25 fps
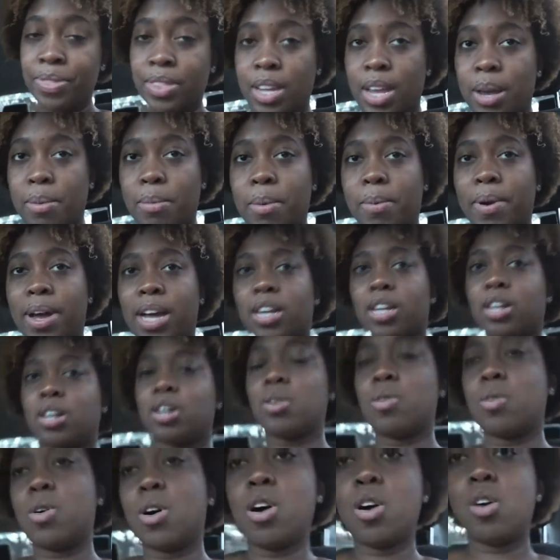I'm about to
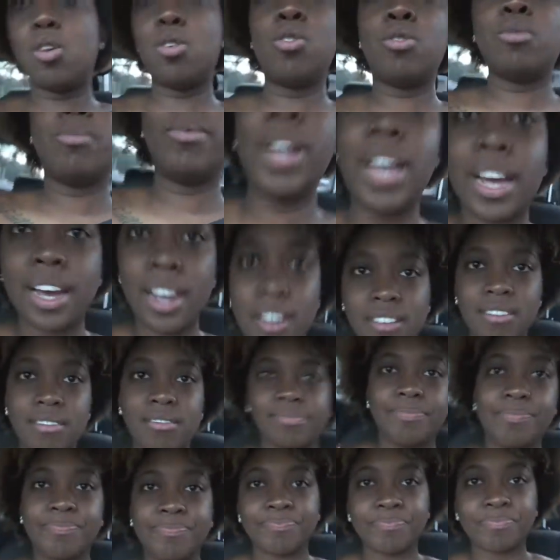go home now.
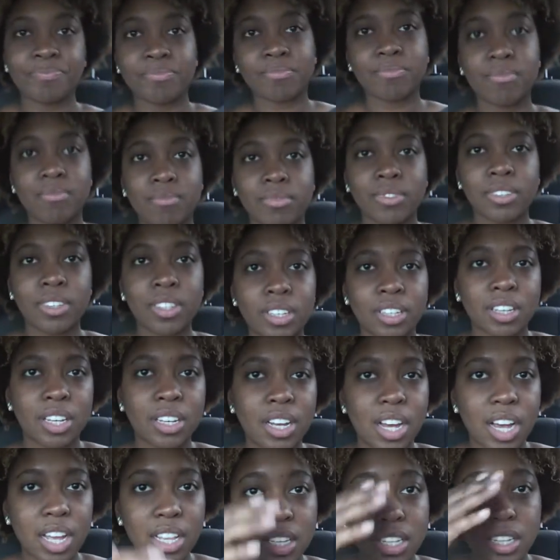
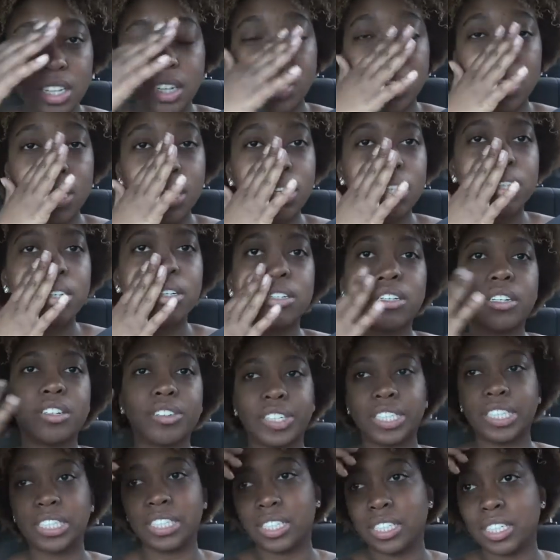I look
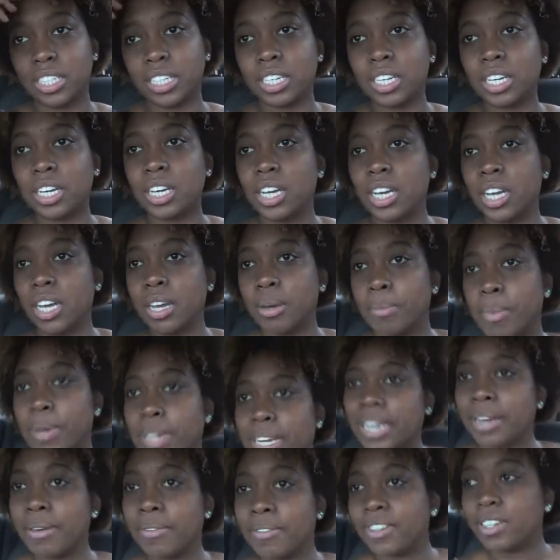greasy. But
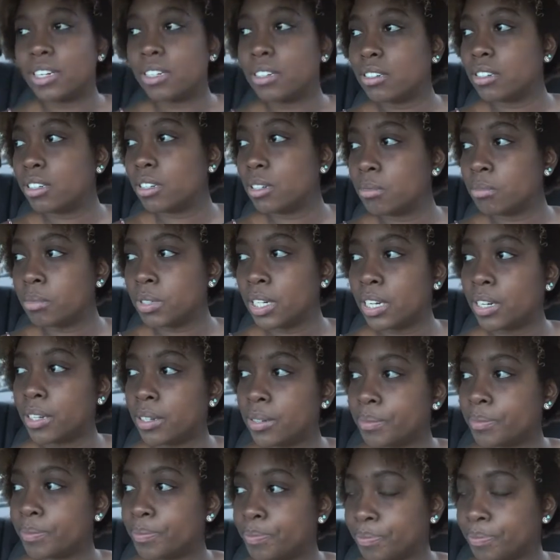yeah, I'm gonna go home now